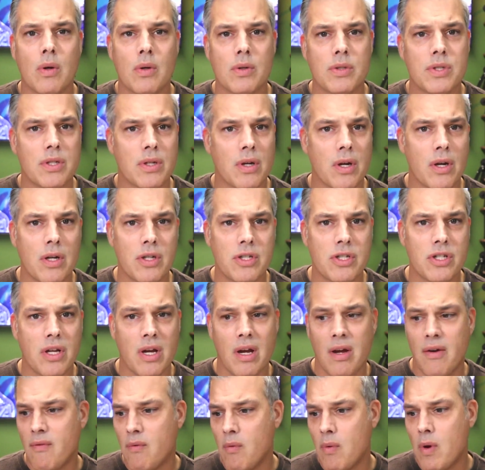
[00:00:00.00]
search
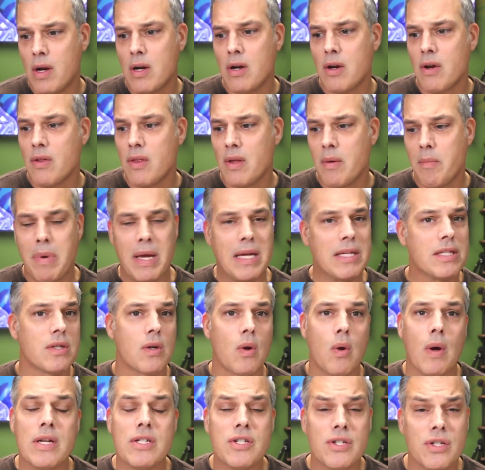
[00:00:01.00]
of what are the best
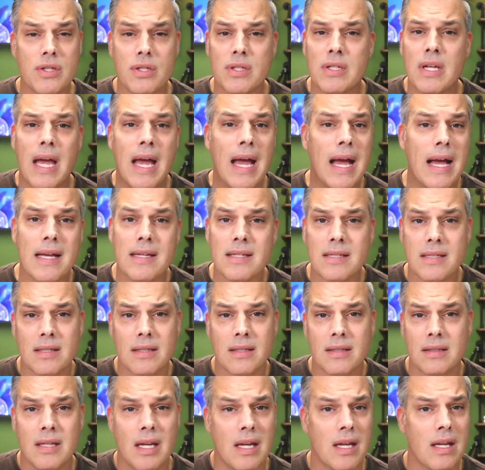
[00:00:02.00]
questions to
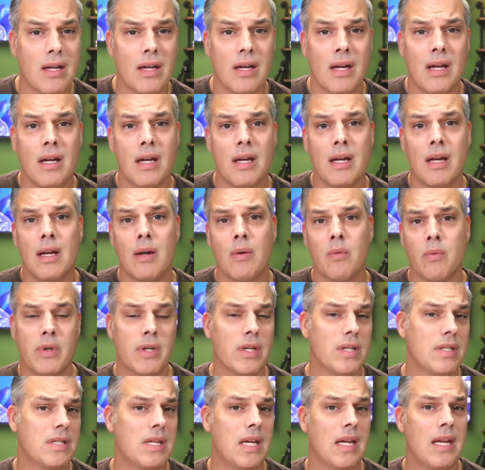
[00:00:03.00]
ask to a real
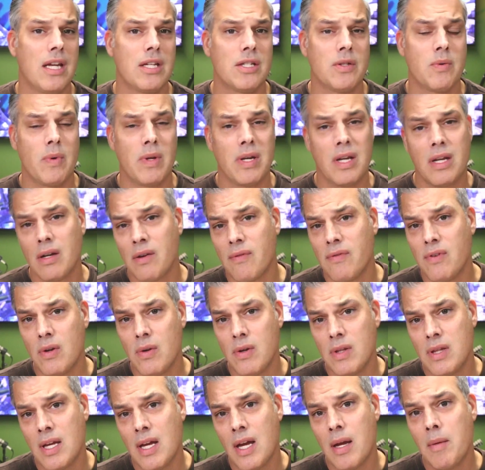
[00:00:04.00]
estate agent when
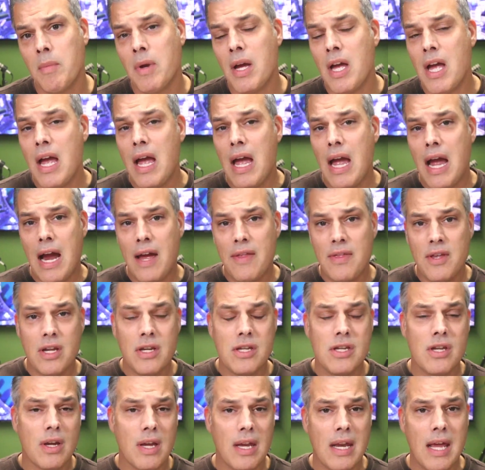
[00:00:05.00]
interviewing them. And then
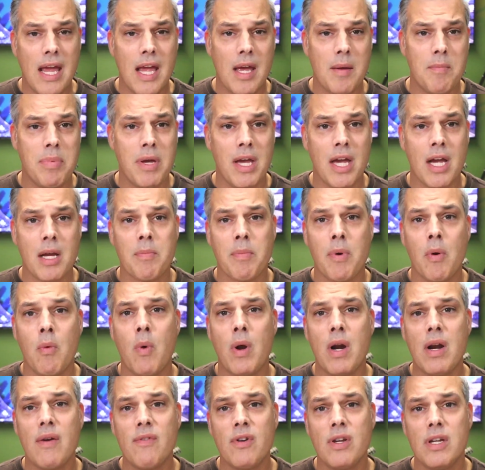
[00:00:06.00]
you can handpick. But
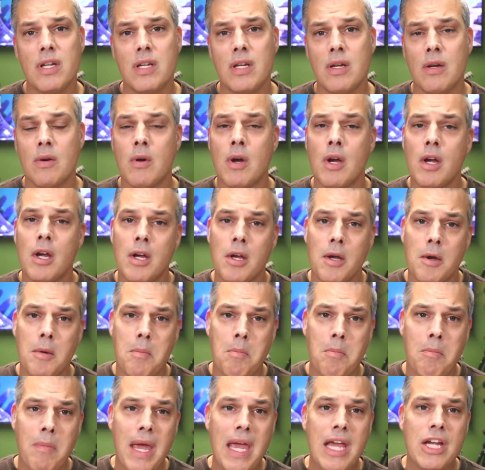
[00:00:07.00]
whatever you do,
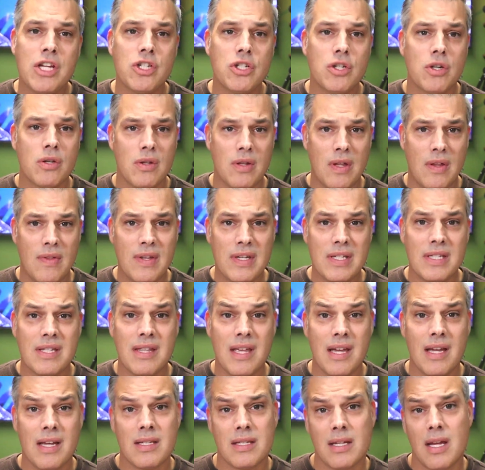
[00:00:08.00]
make sure that this
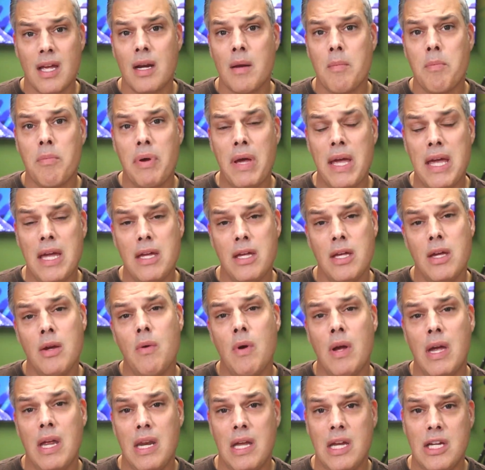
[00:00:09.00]
thing is going to paint you
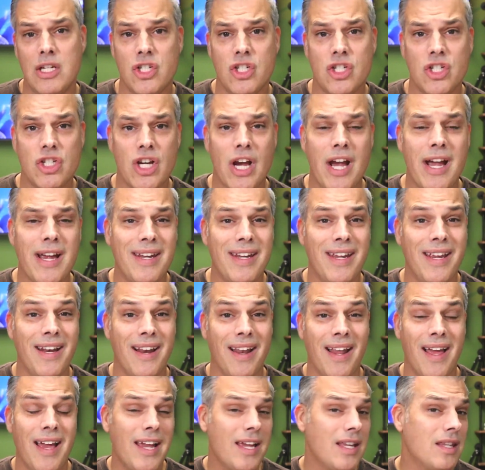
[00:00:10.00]
in a shining
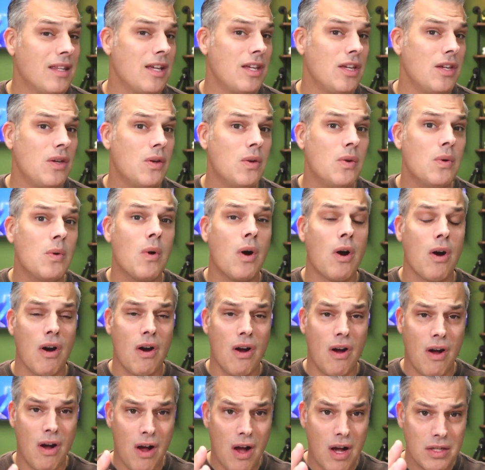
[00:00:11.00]
light, that you are
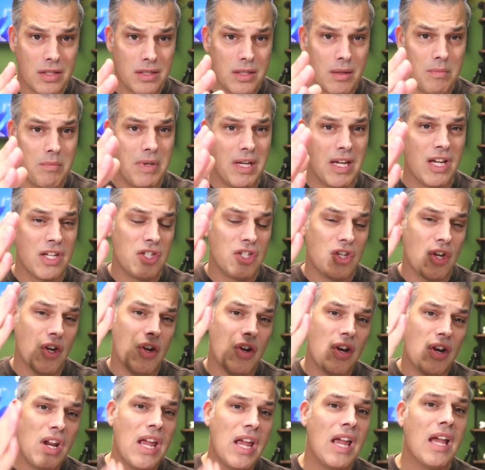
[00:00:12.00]
awesome because you're
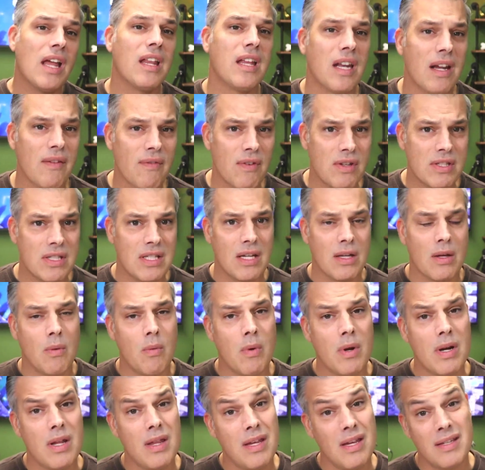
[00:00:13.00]
nailing every single
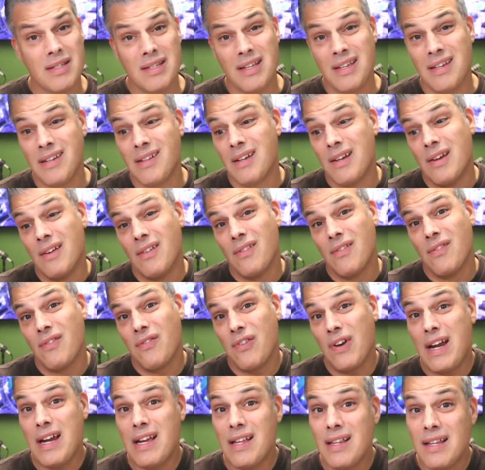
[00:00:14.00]
one of these. And
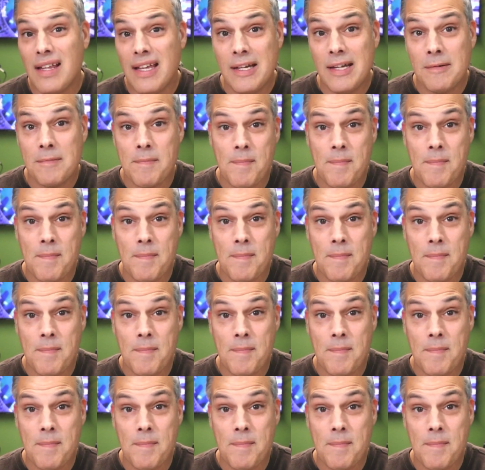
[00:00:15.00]
frankly,